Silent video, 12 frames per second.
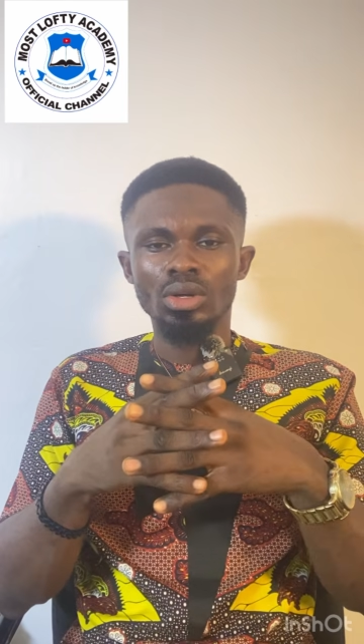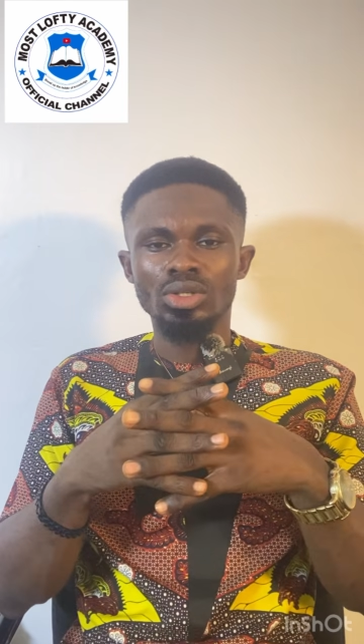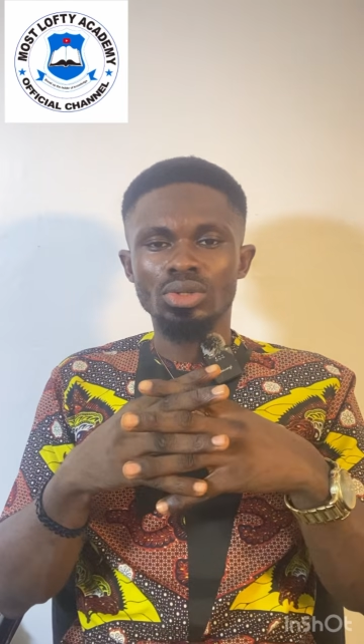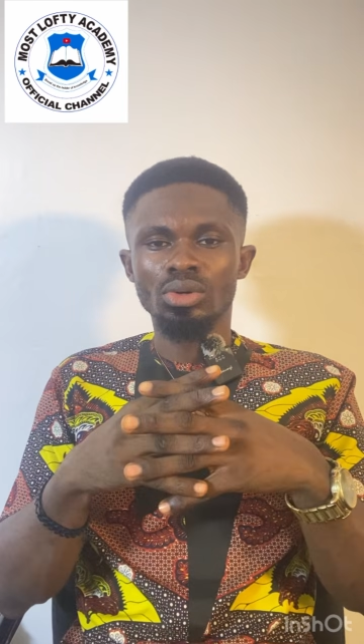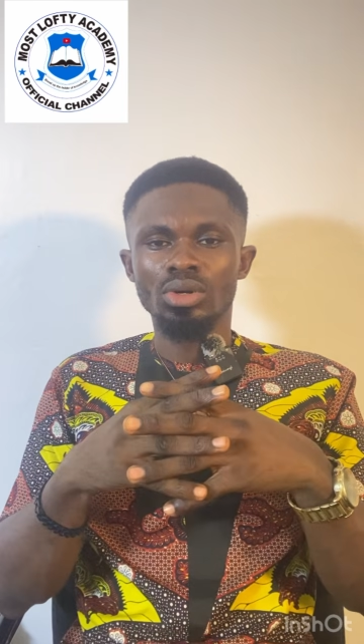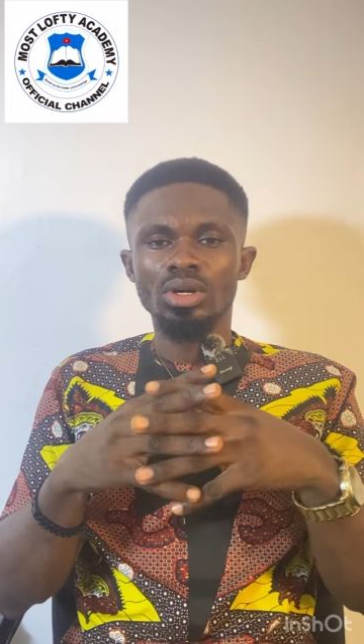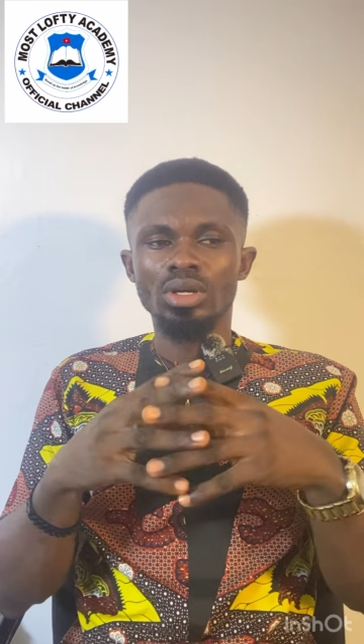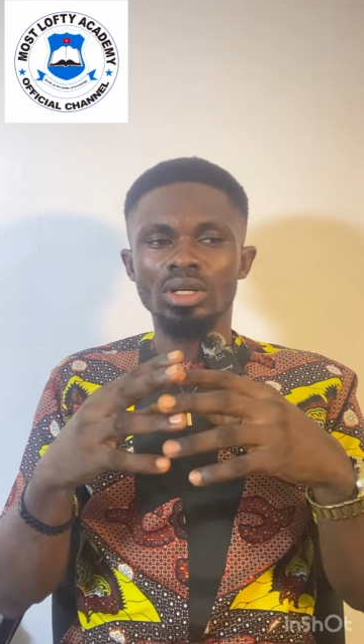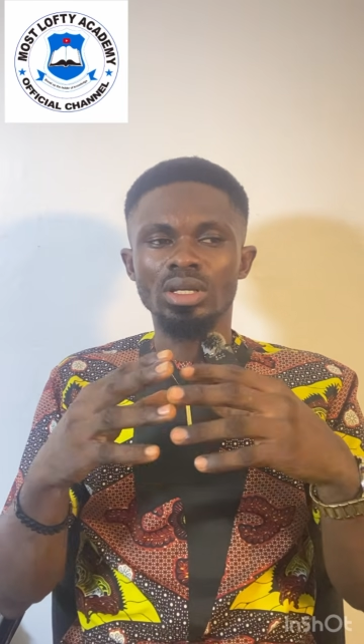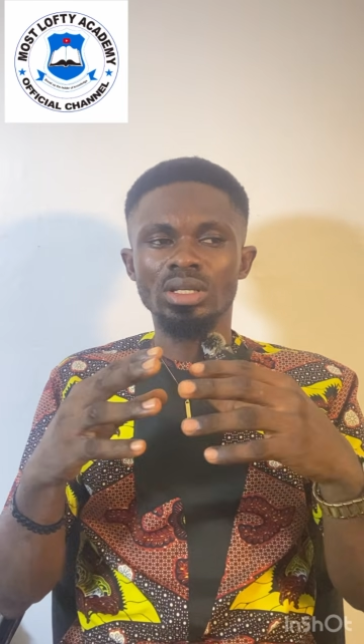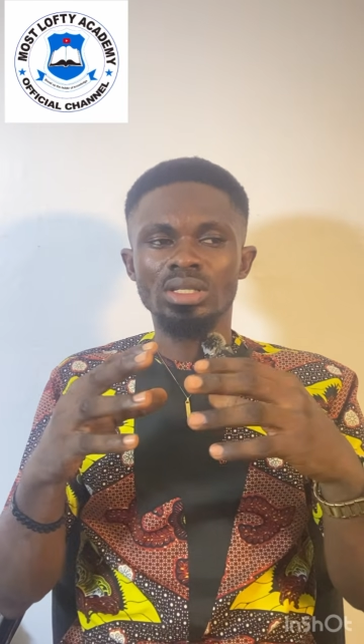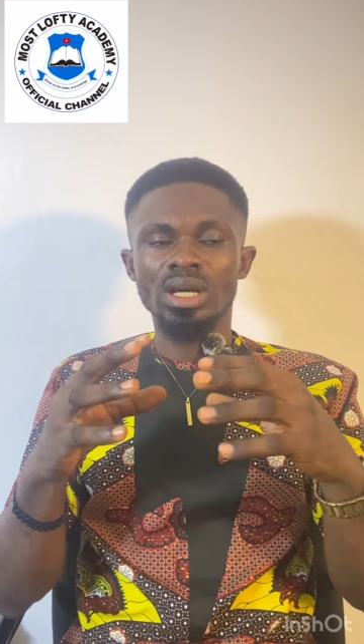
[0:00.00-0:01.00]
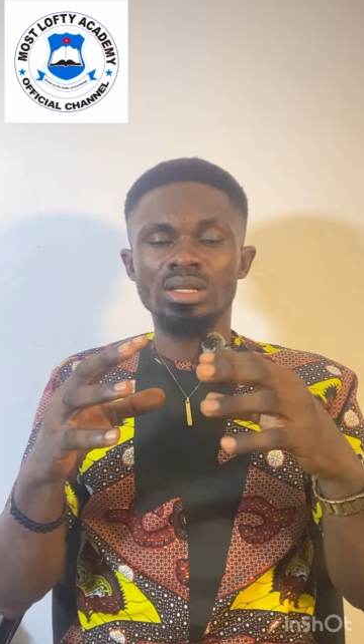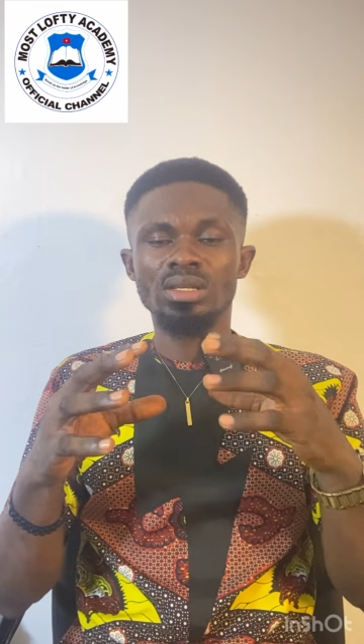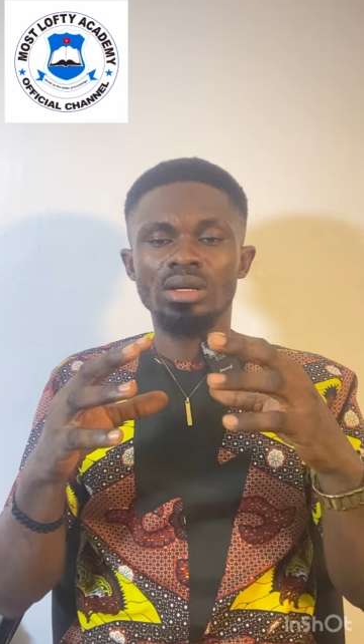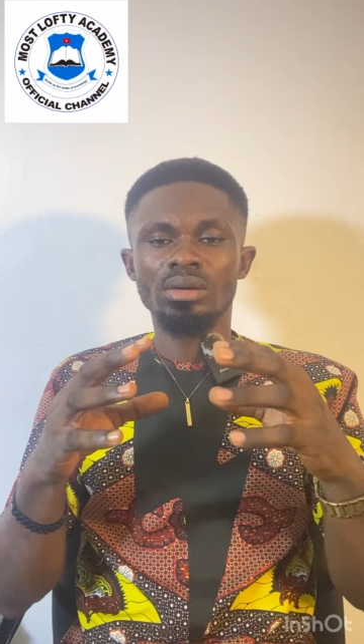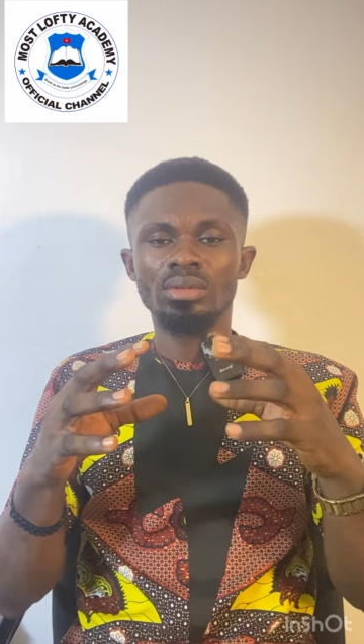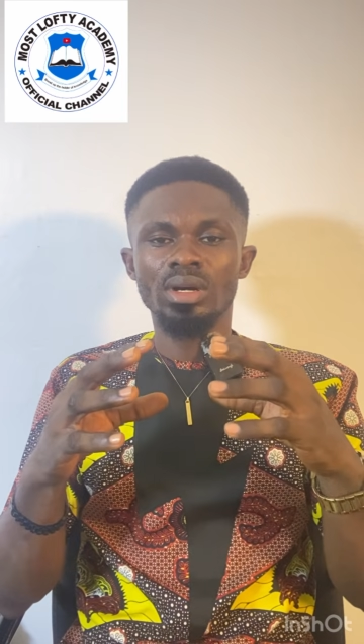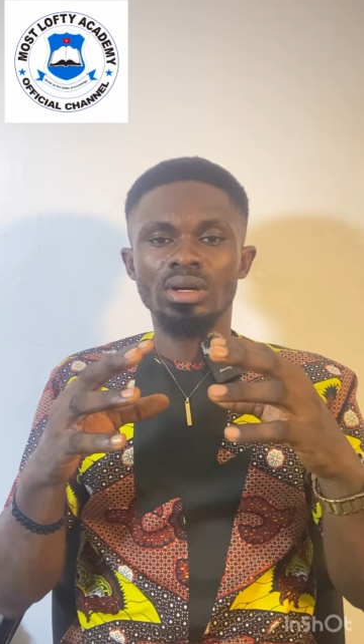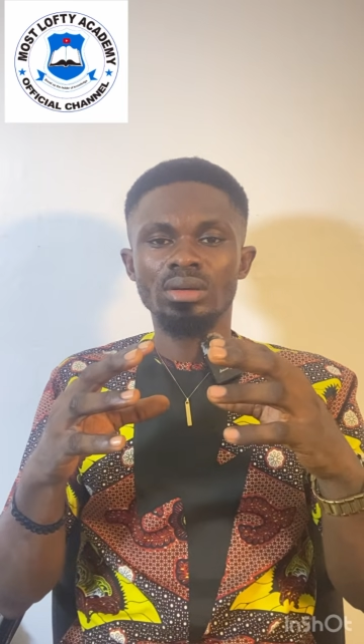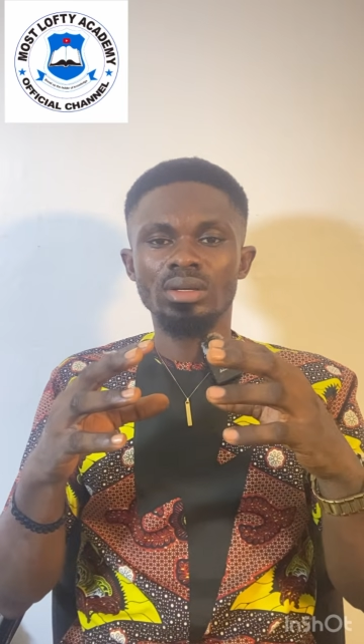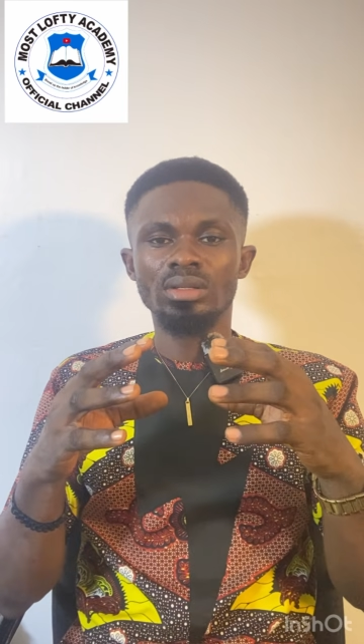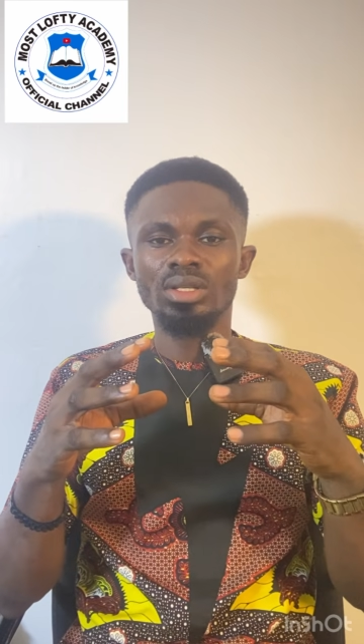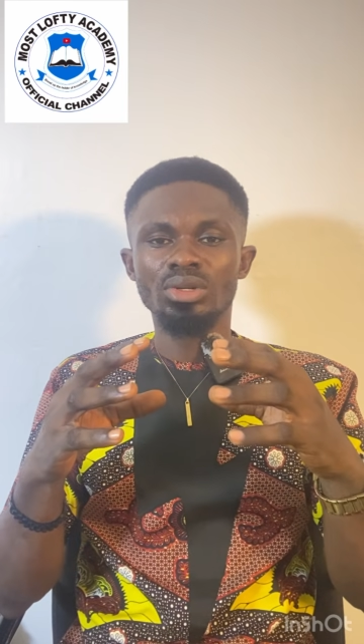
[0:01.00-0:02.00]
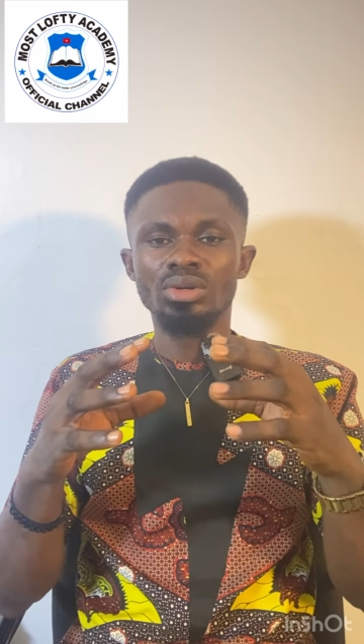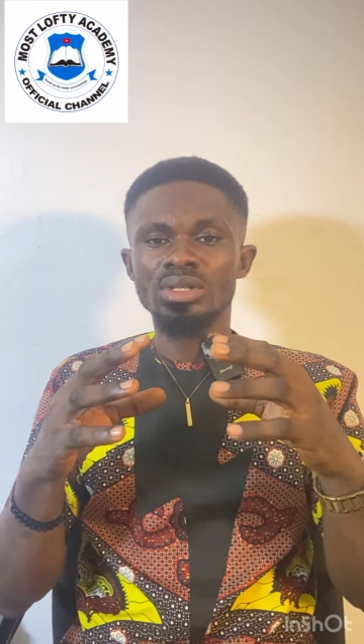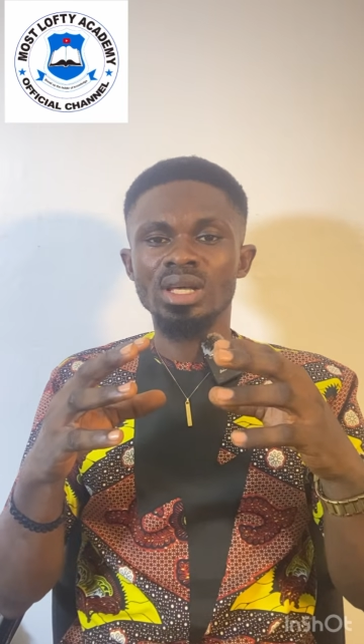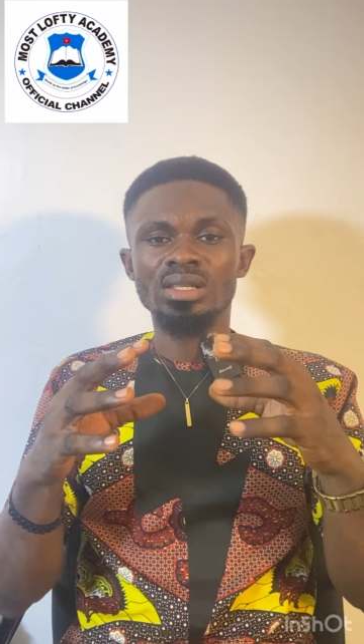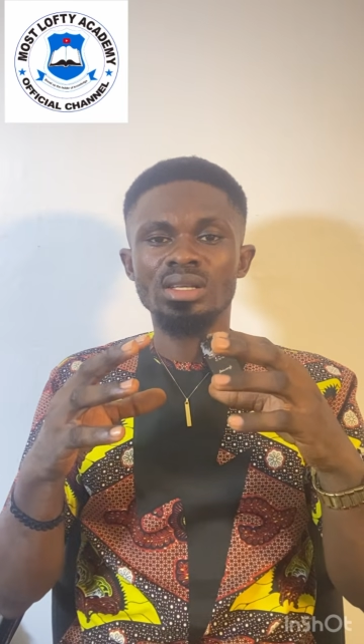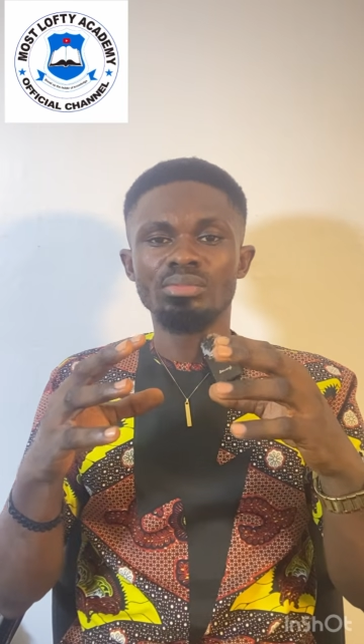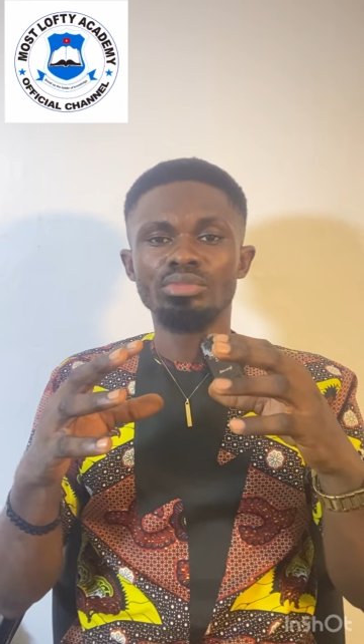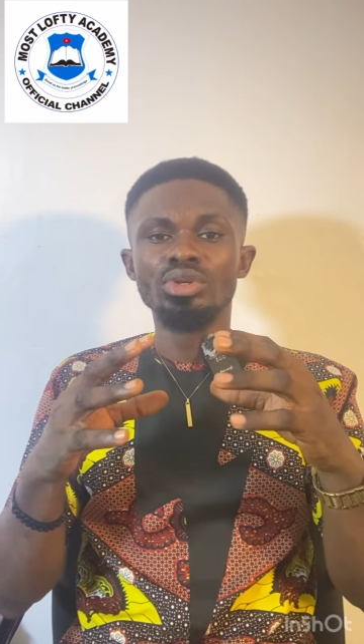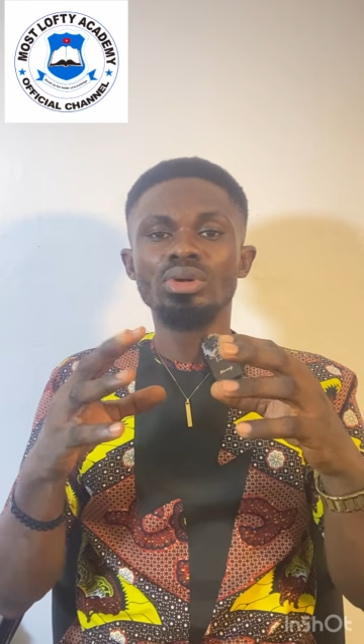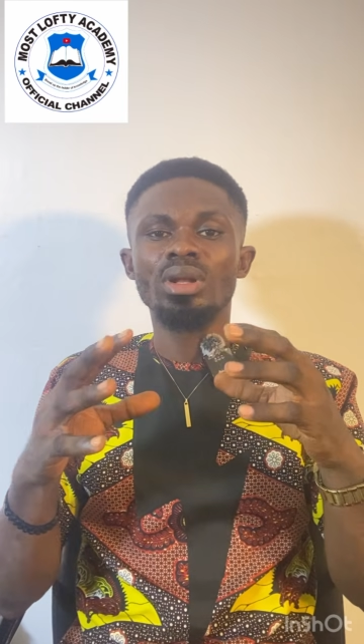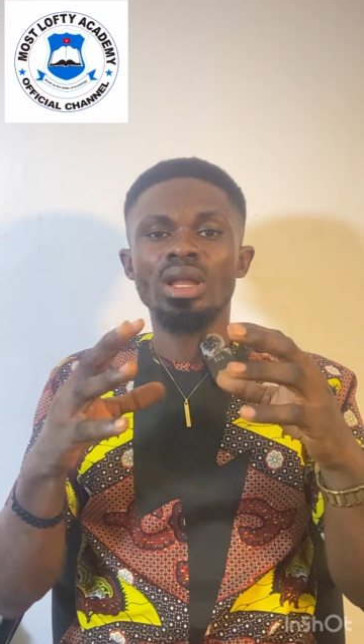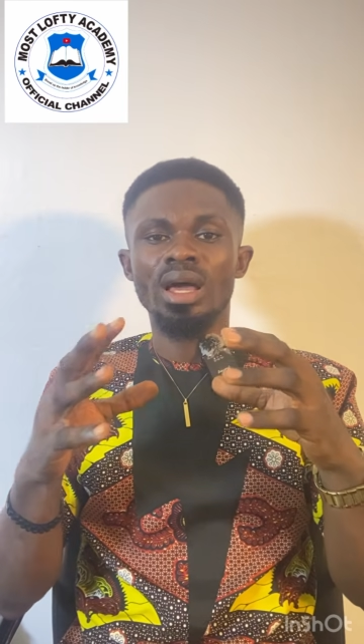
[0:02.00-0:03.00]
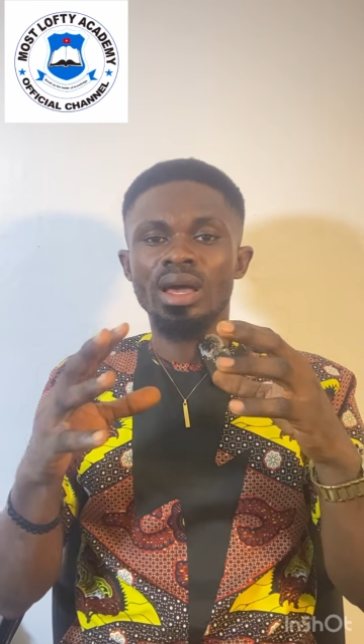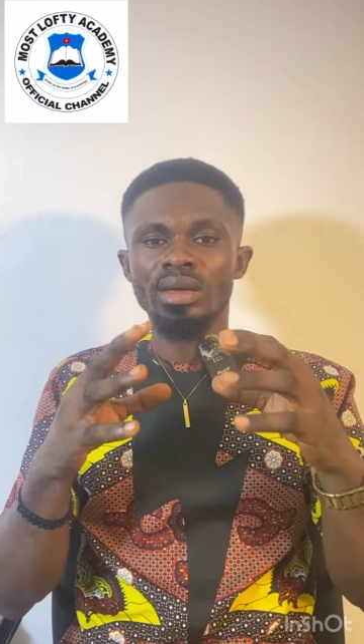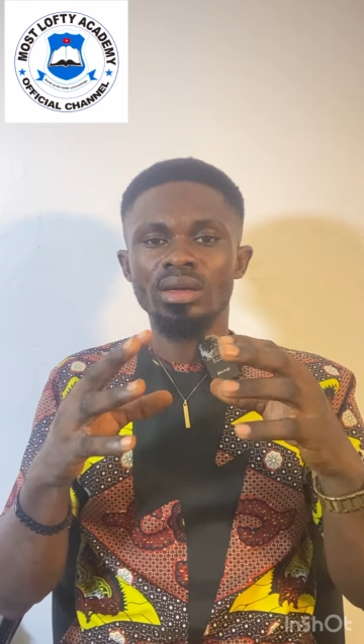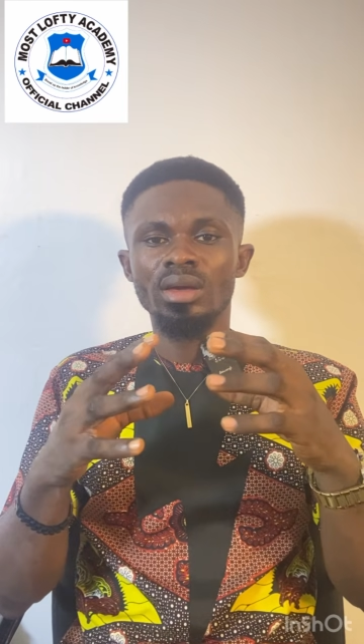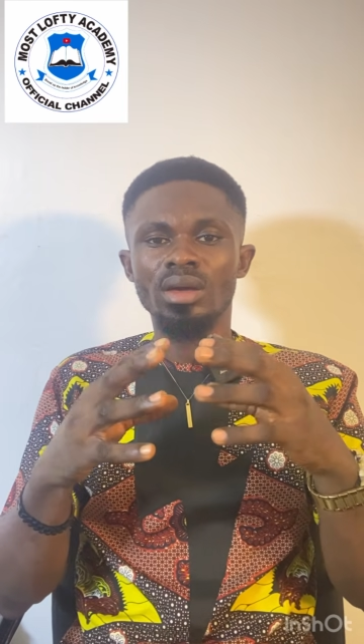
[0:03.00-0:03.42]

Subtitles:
So it has the nucleus has a nuclei.